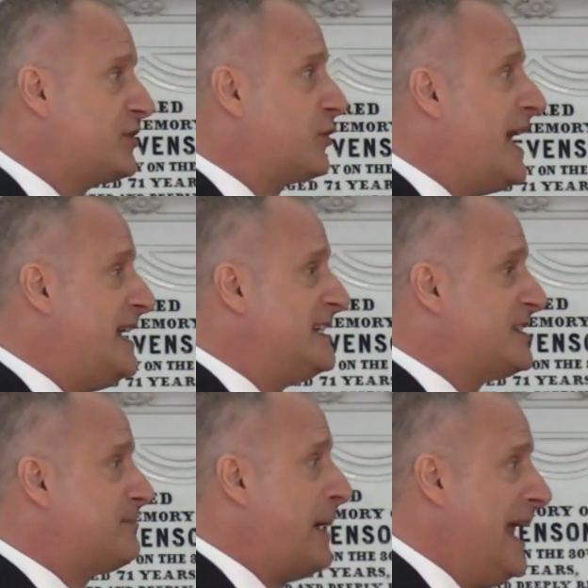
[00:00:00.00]

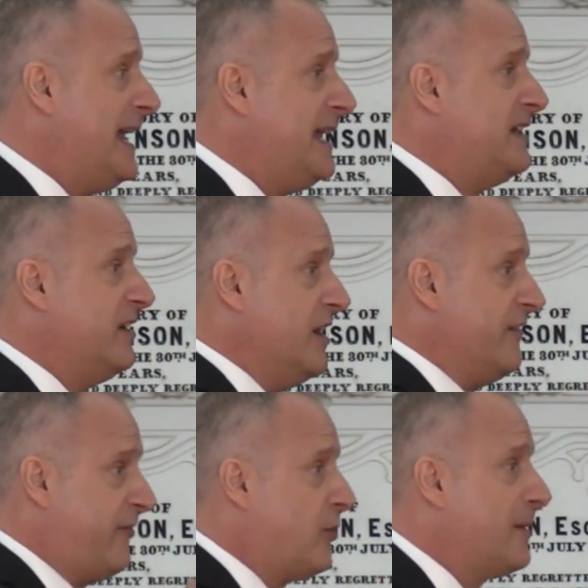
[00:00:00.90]
greatest pain
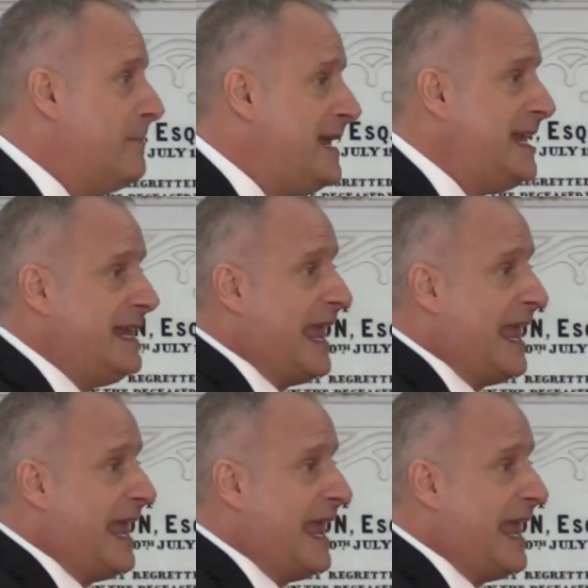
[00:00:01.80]
for me,